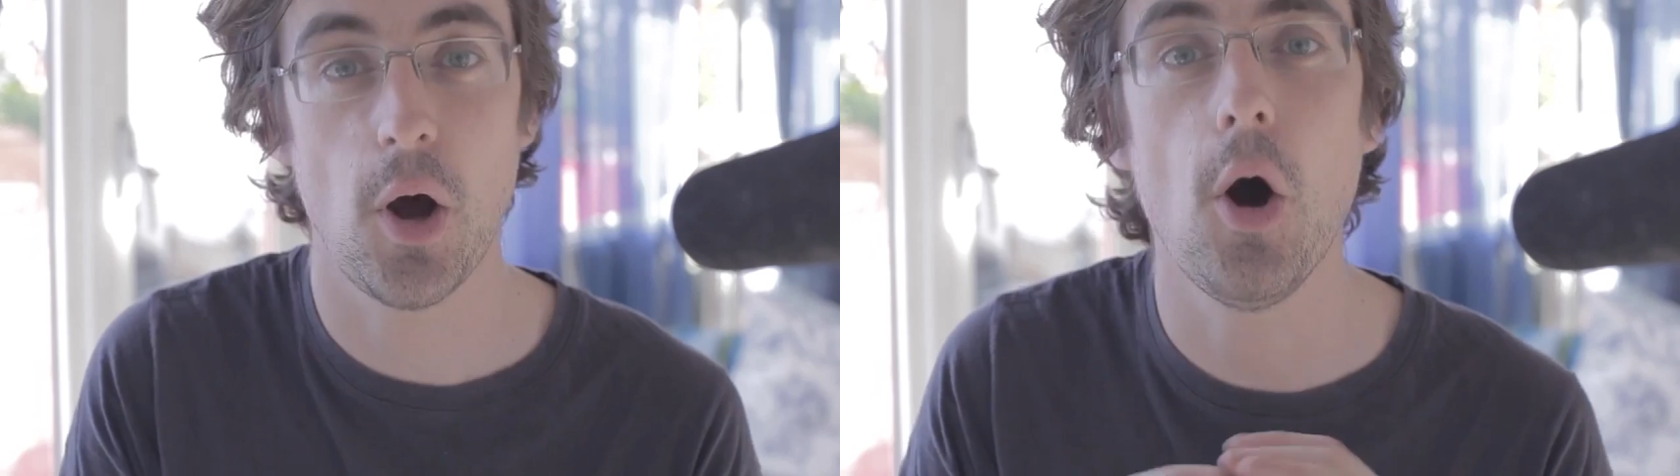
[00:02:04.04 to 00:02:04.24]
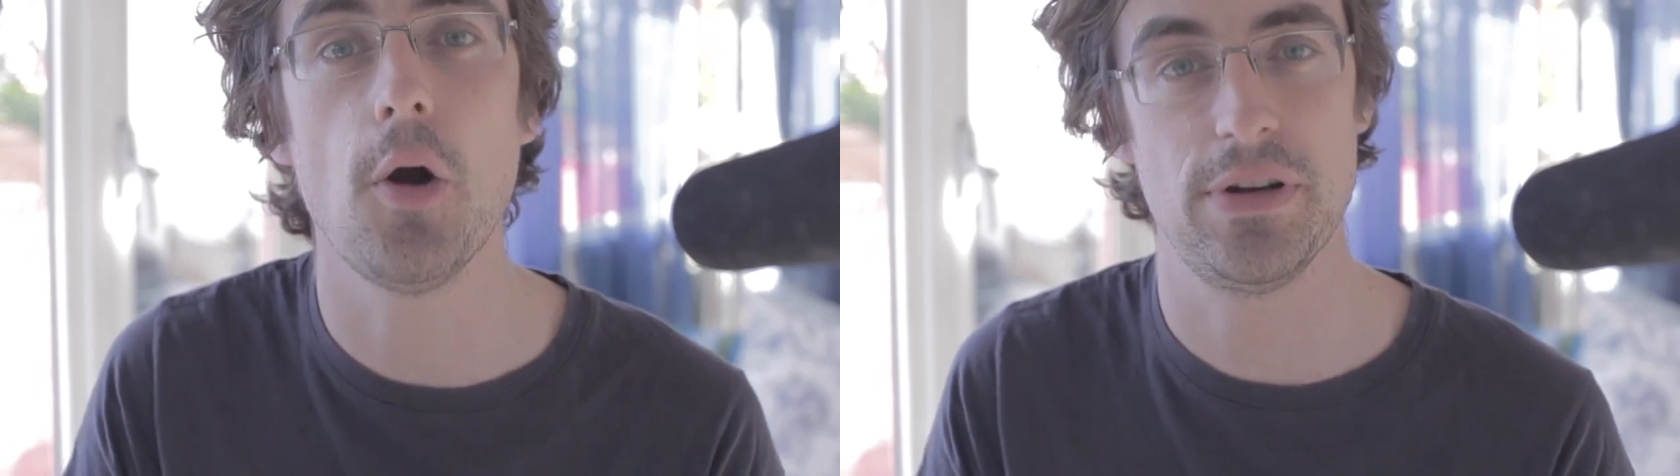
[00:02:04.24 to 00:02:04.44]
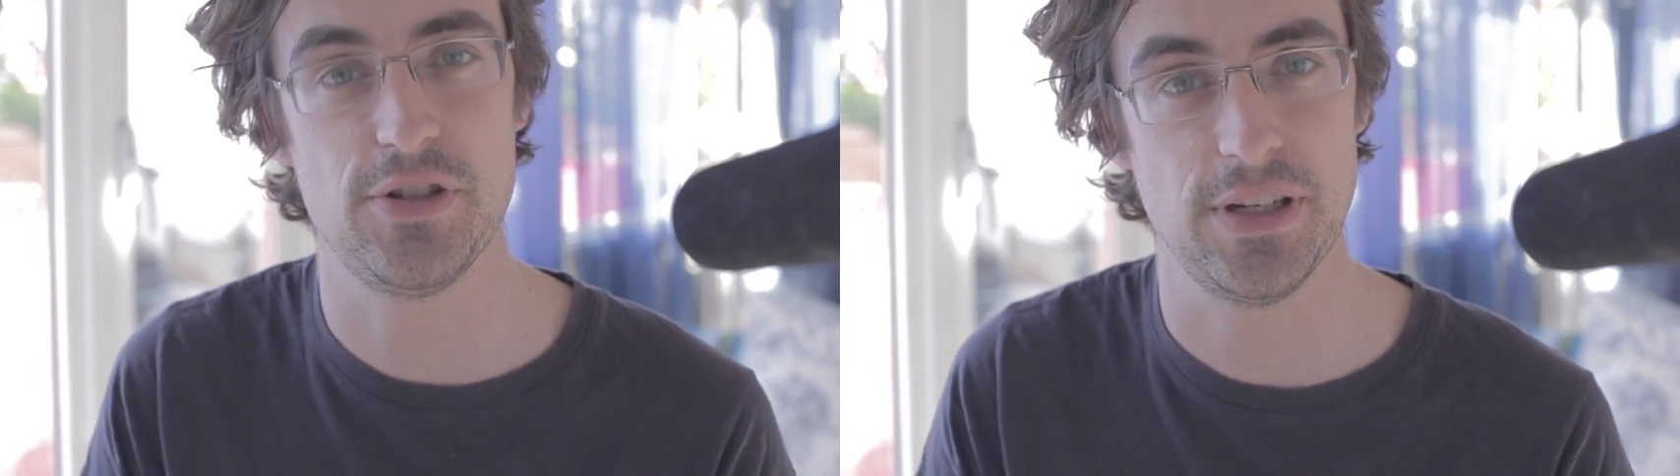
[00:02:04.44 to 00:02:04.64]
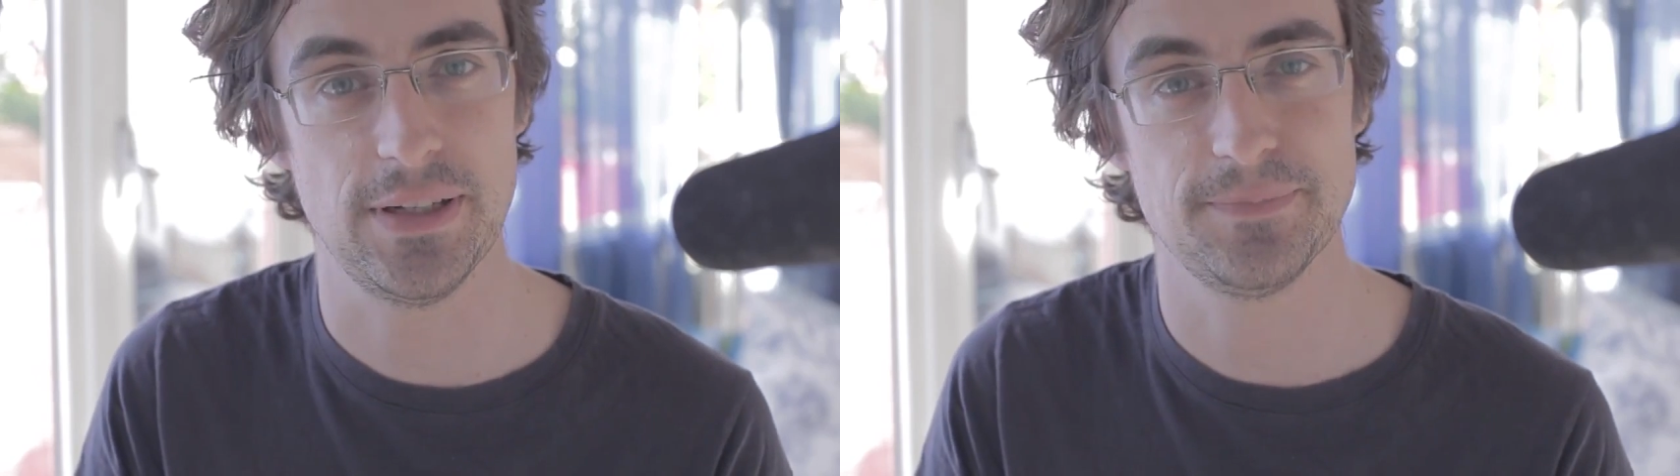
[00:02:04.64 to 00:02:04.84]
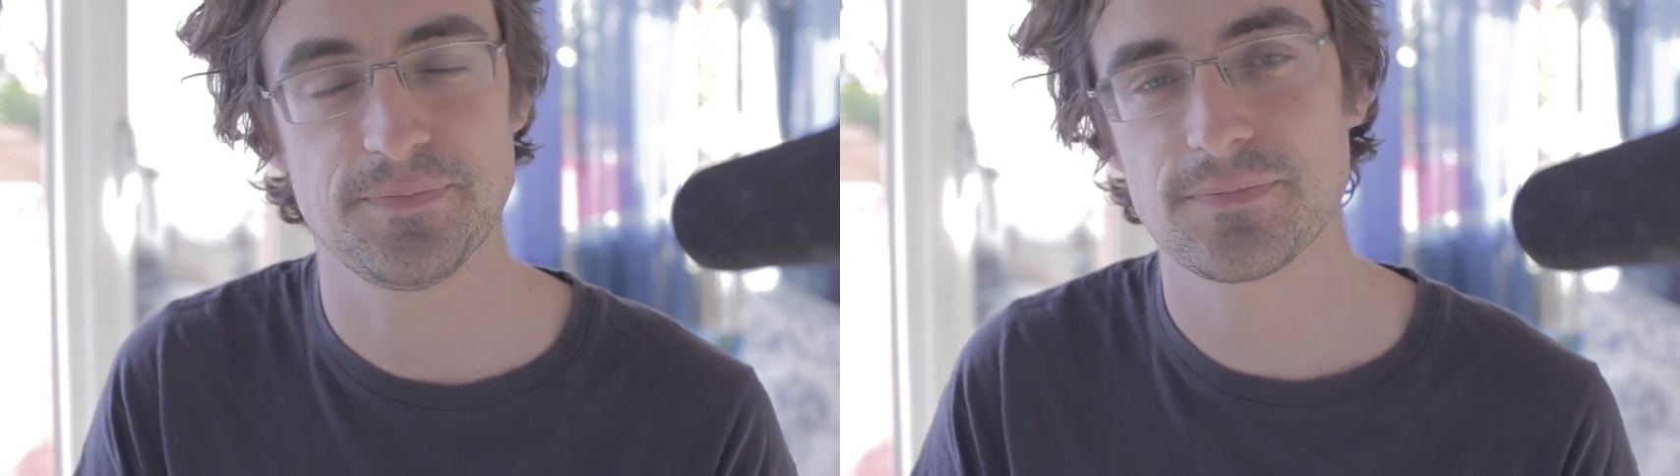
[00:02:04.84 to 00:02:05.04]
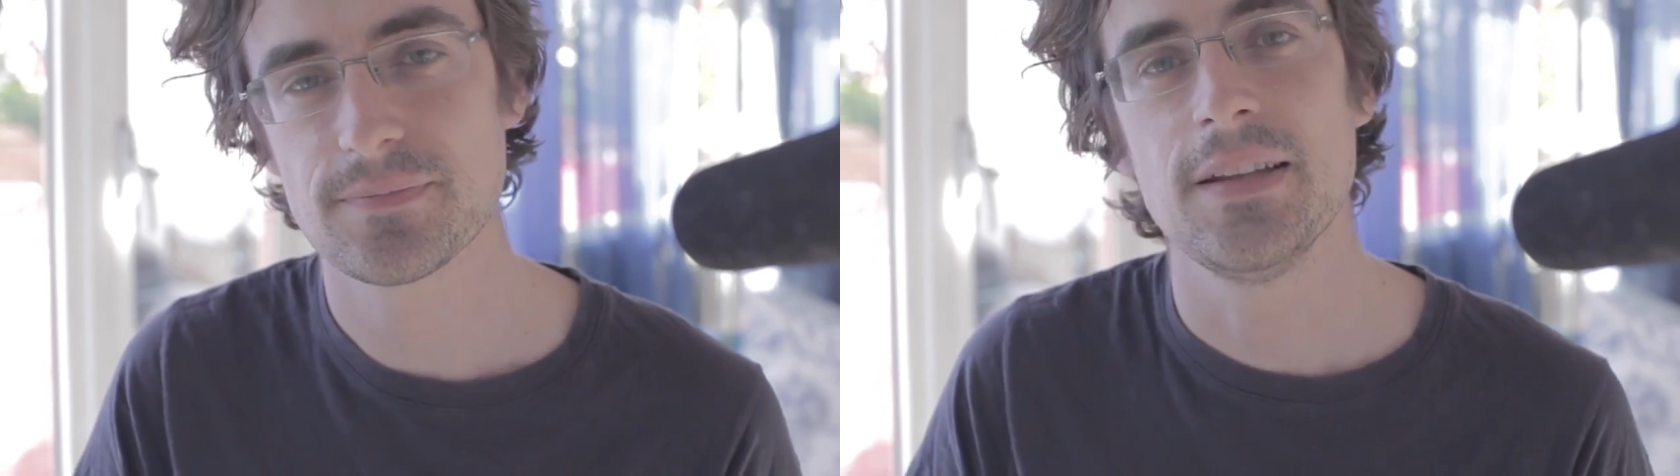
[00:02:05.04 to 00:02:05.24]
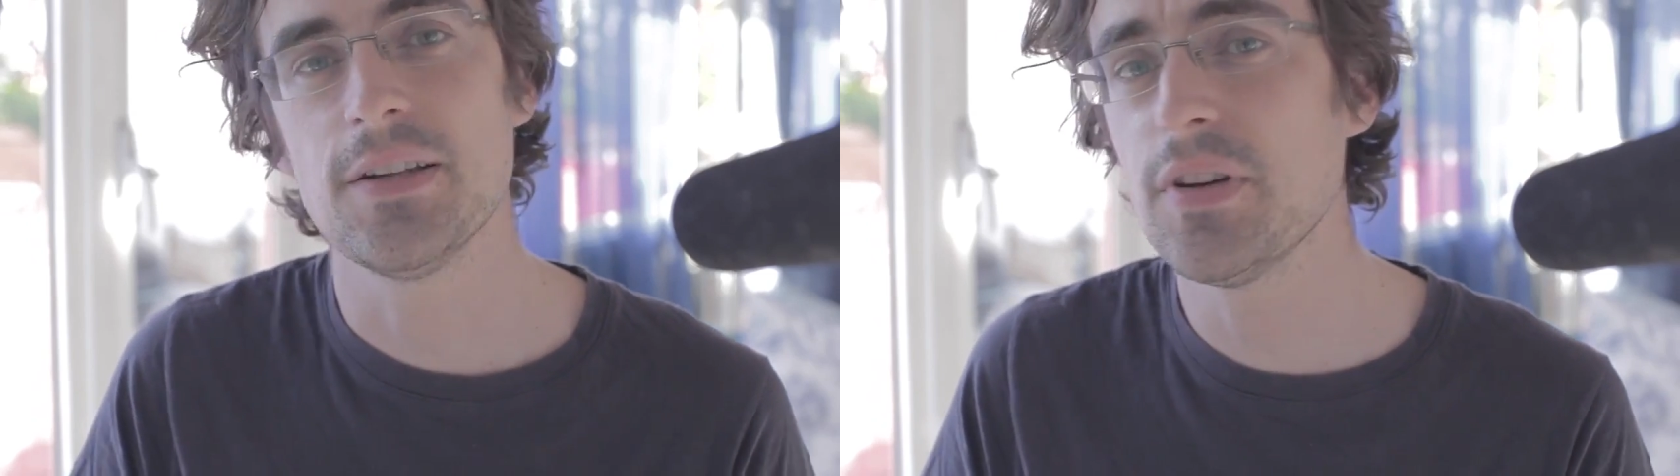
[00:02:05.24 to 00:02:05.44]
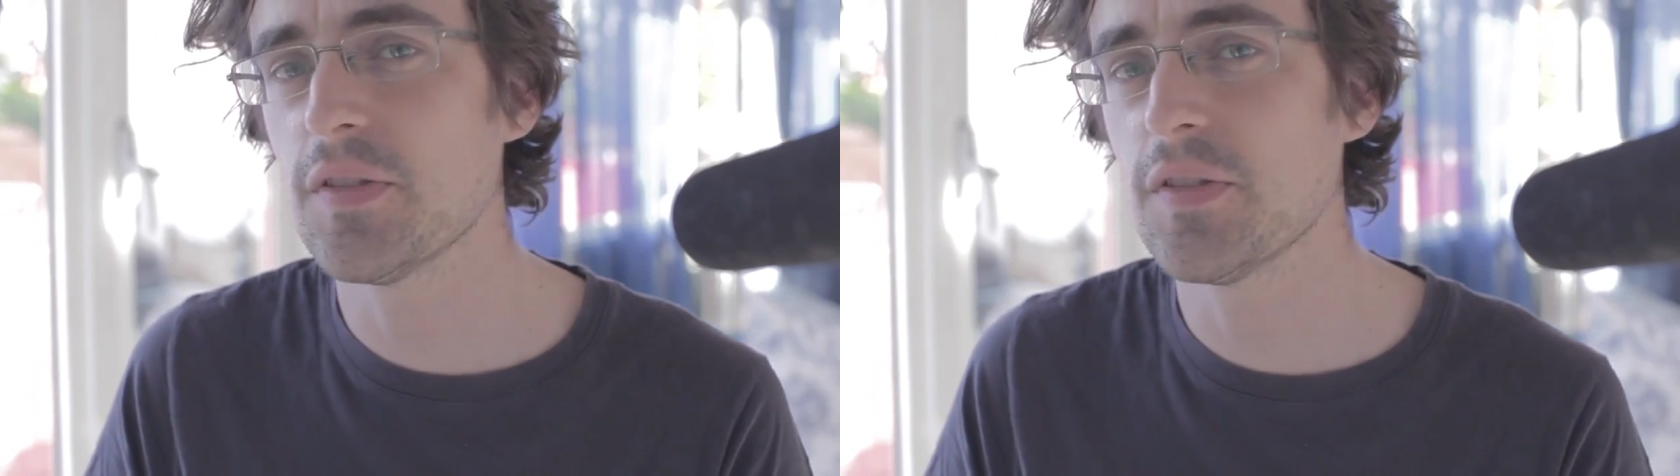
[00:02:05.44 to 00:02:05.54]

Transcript: Origin. There